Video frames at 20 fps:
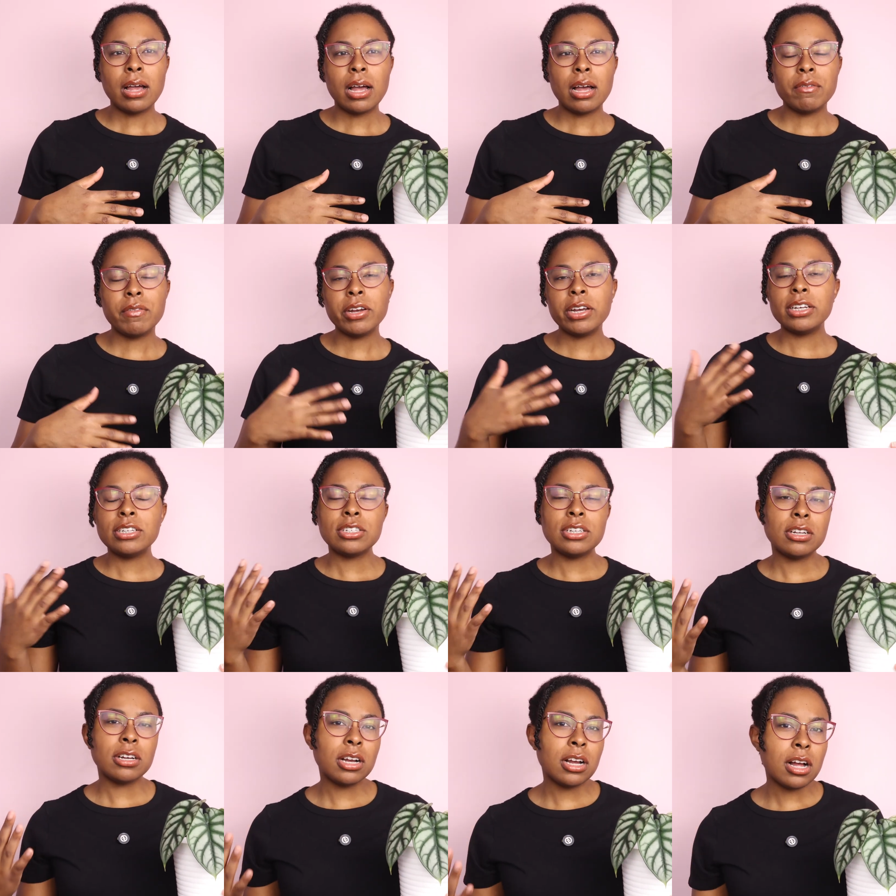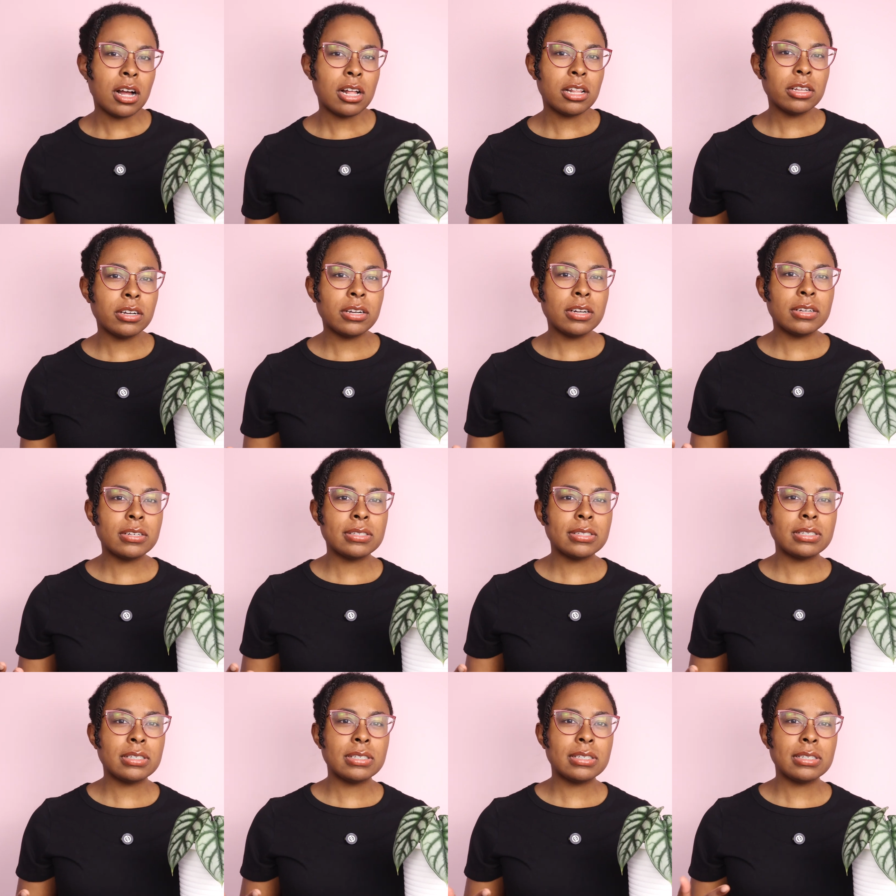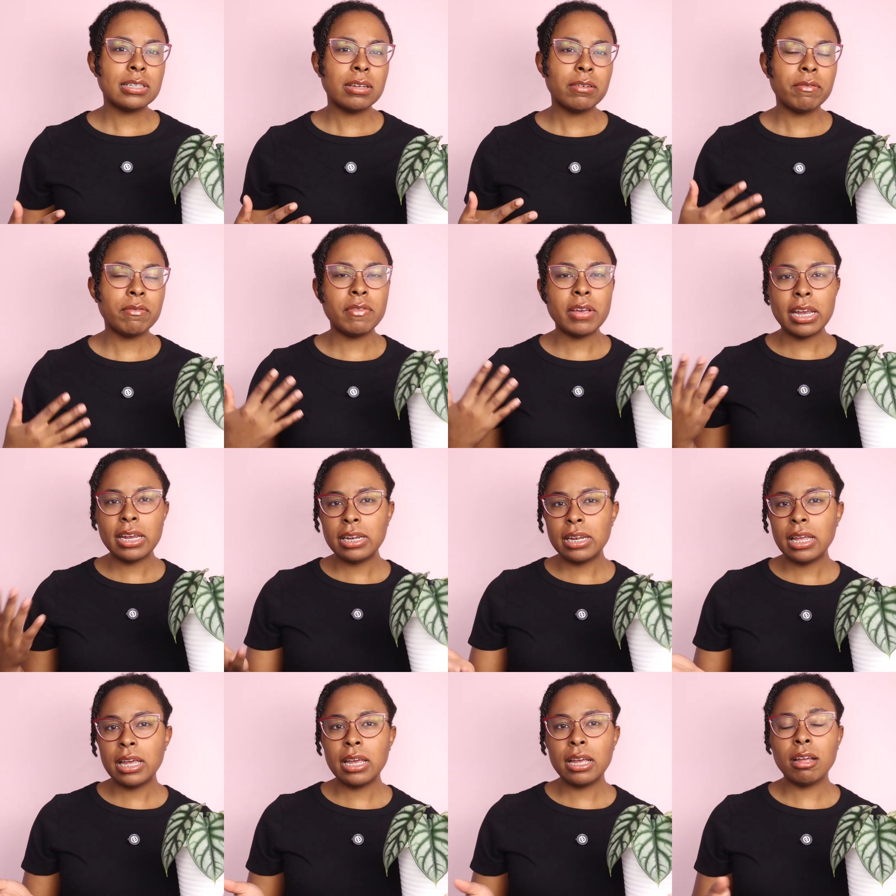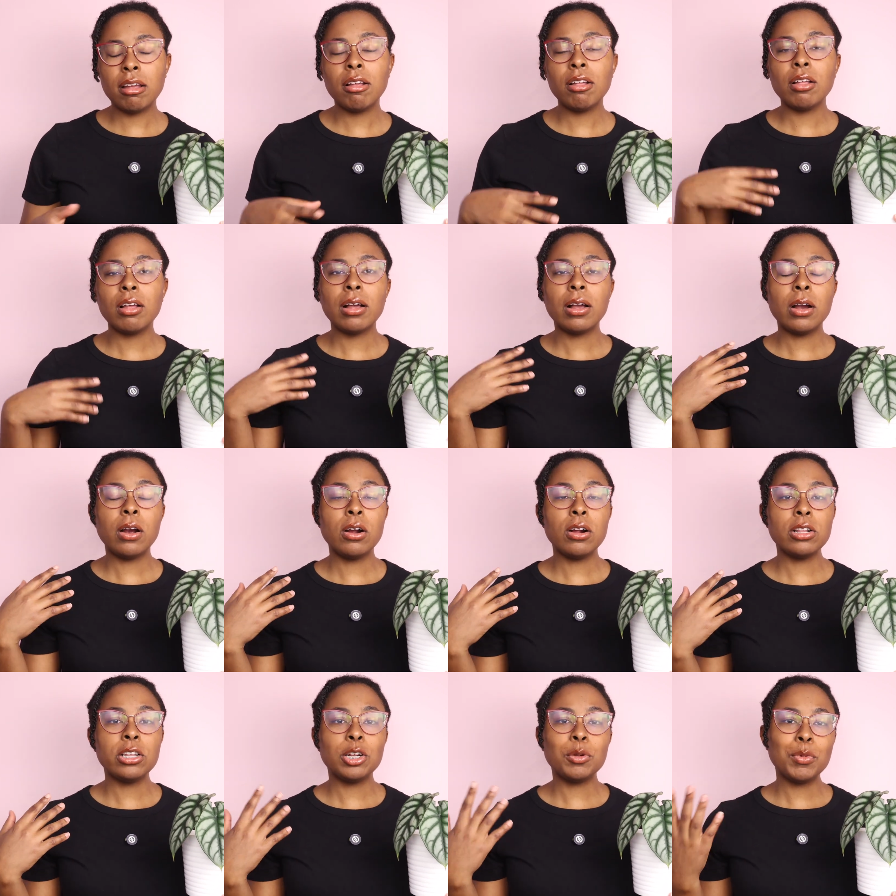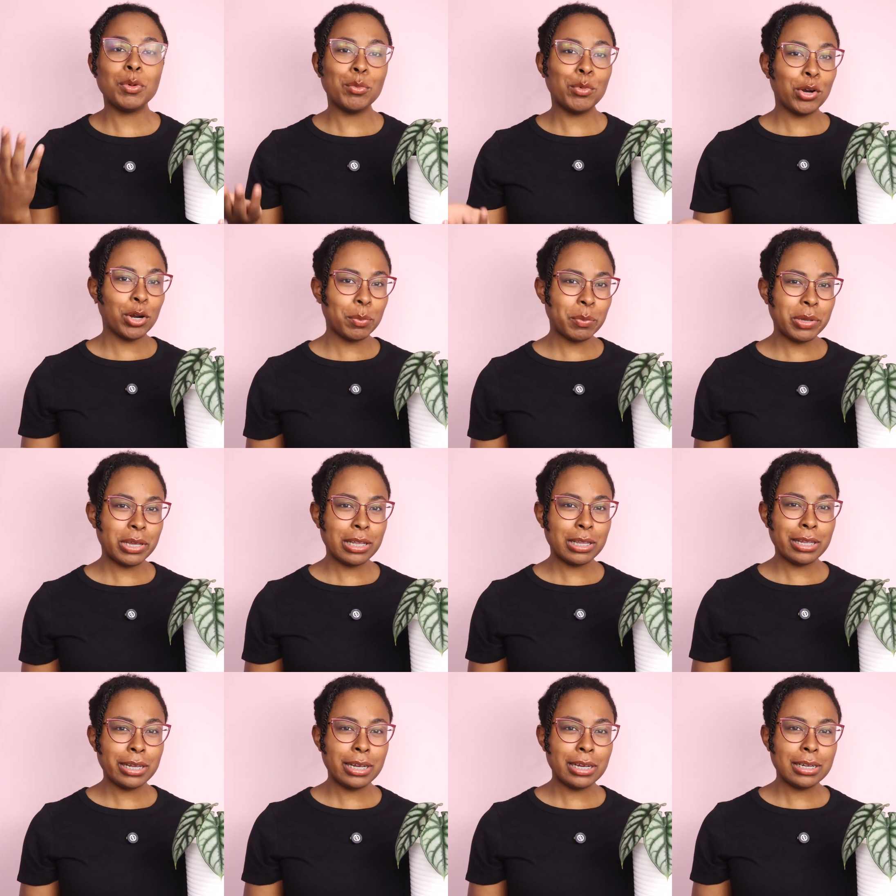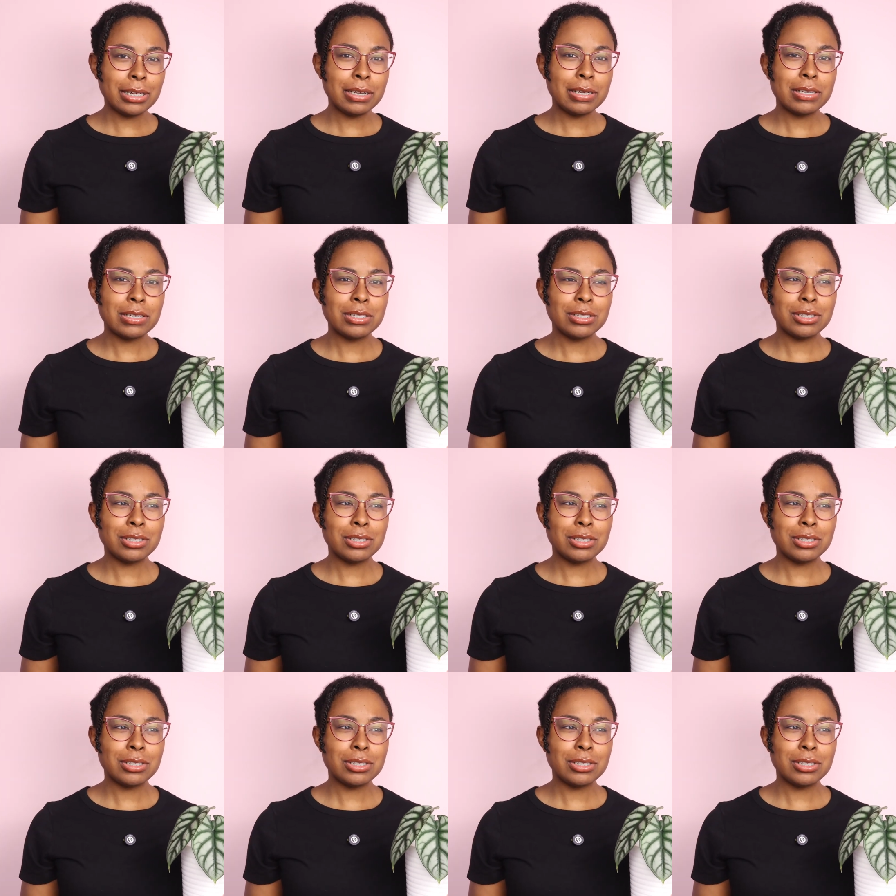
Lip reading: variation of colors, veining are a little bit more appealing.